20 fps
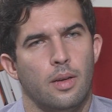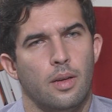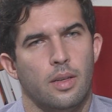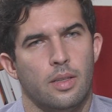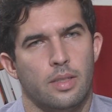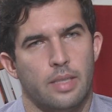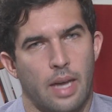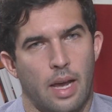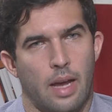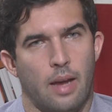
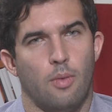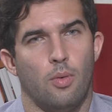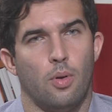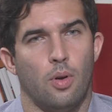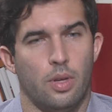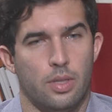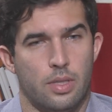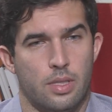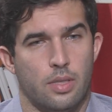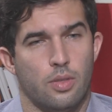Yeah,
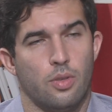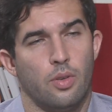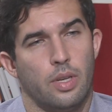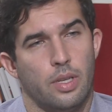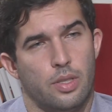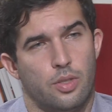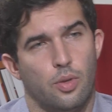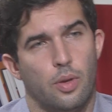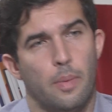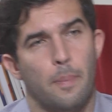well, it's
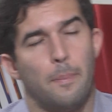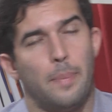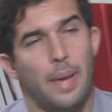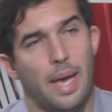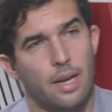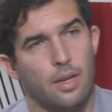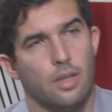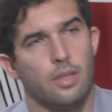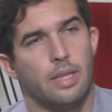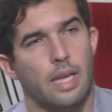doing
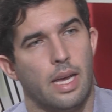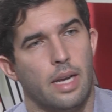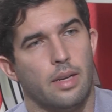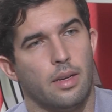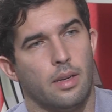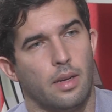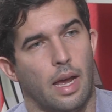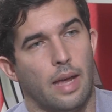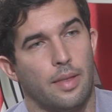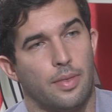better
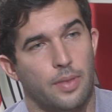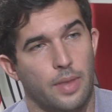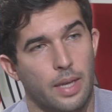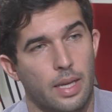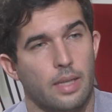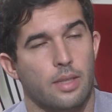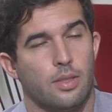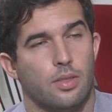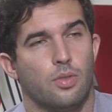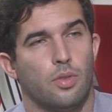than I
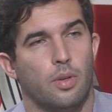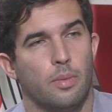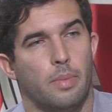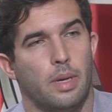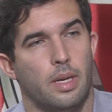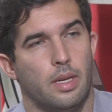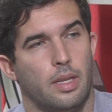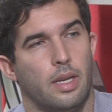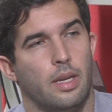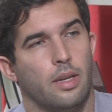think it's doing
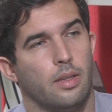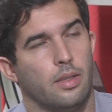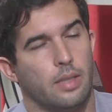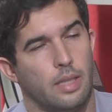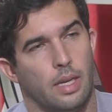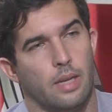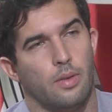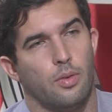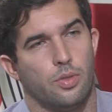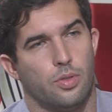better
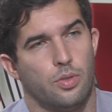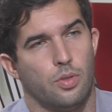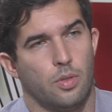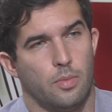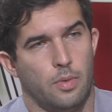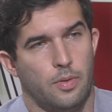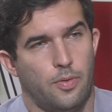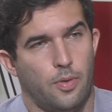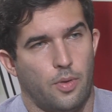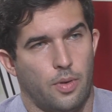than it was doing
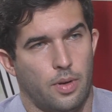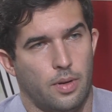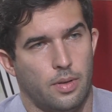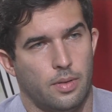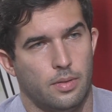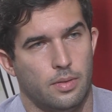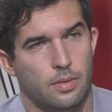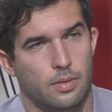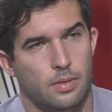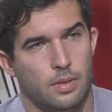before.
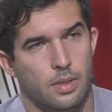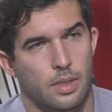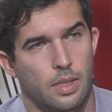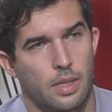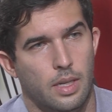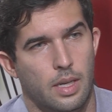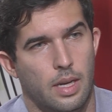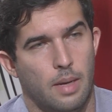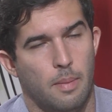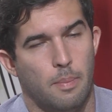
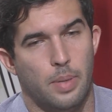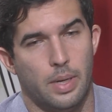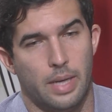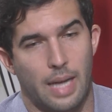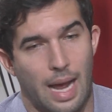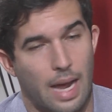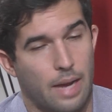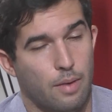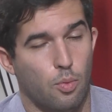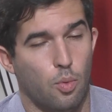But
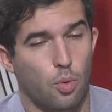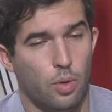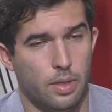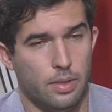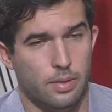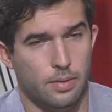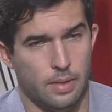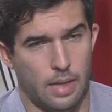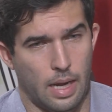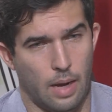I
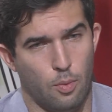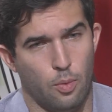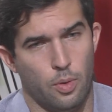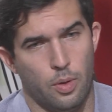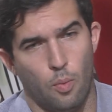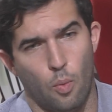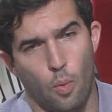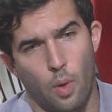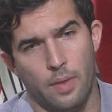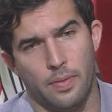wouldn't
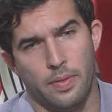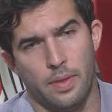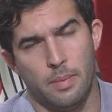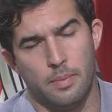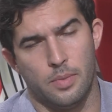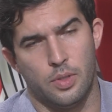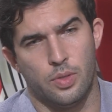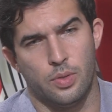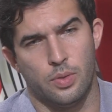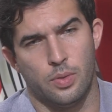want
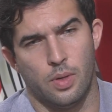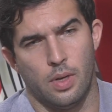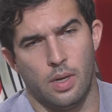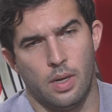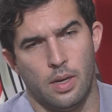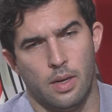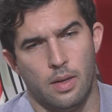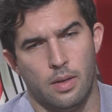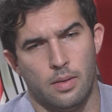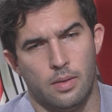them
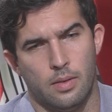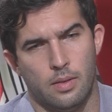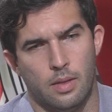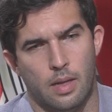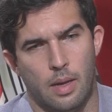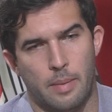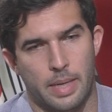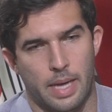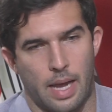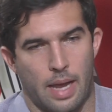to.
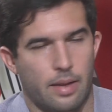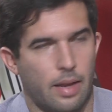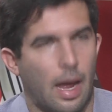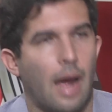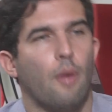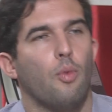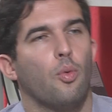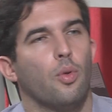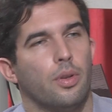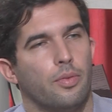
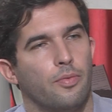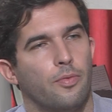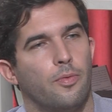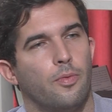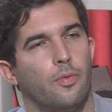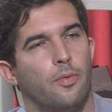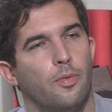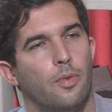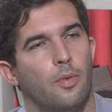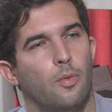I wouldn't
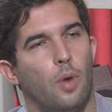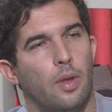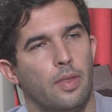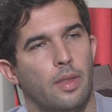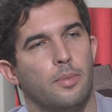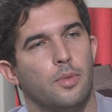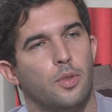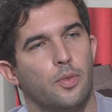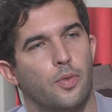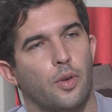want
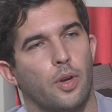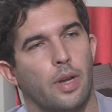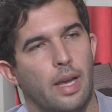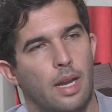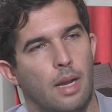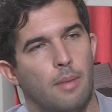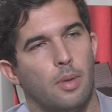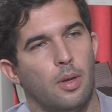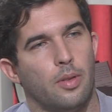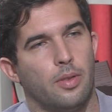them to
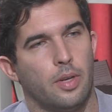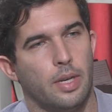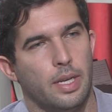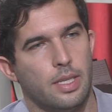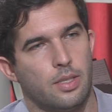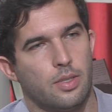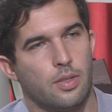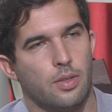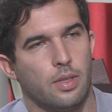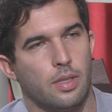forget about their
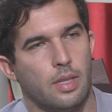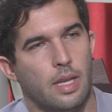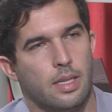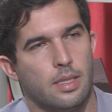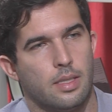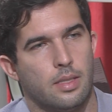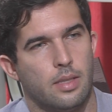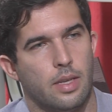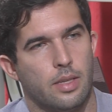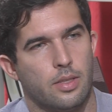history.
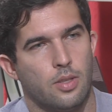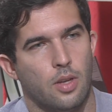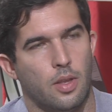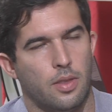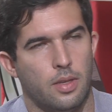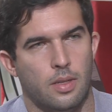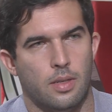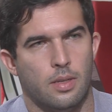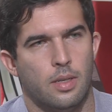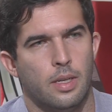That's
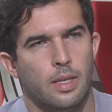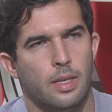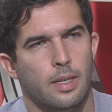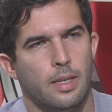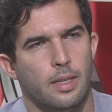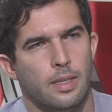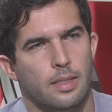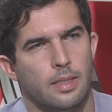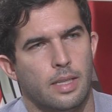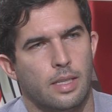something
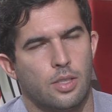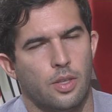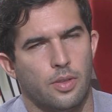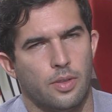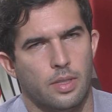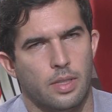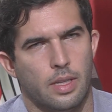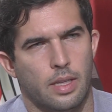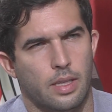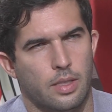
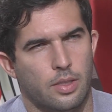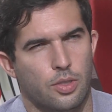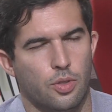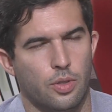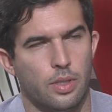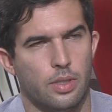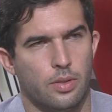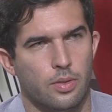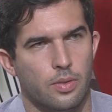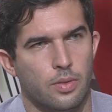that they
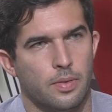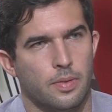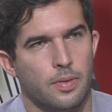shouldn't do,